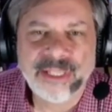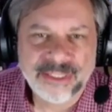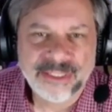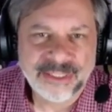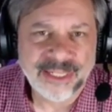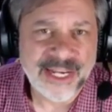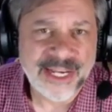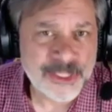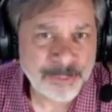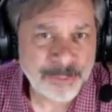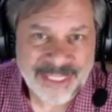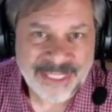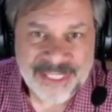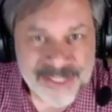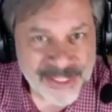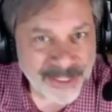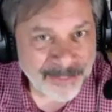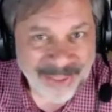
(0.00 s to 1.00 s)
guys,
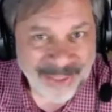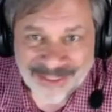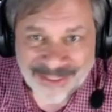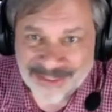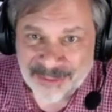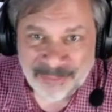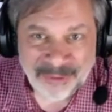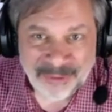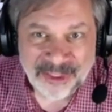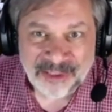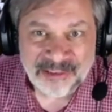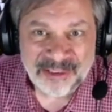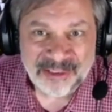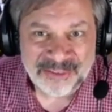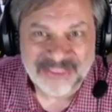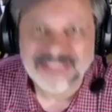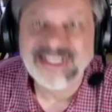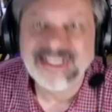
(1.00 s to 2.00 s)
please come back
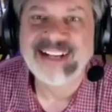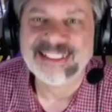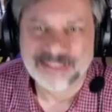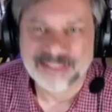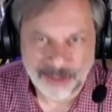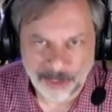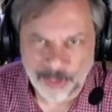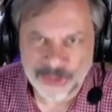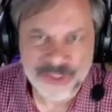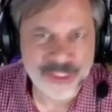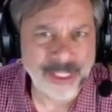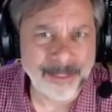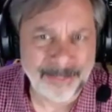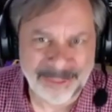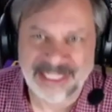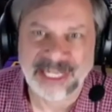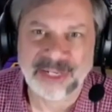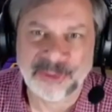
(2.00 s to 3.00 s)
tomorrow. Not, no, we're
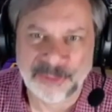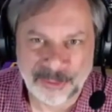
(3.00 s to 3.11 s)
stopping now.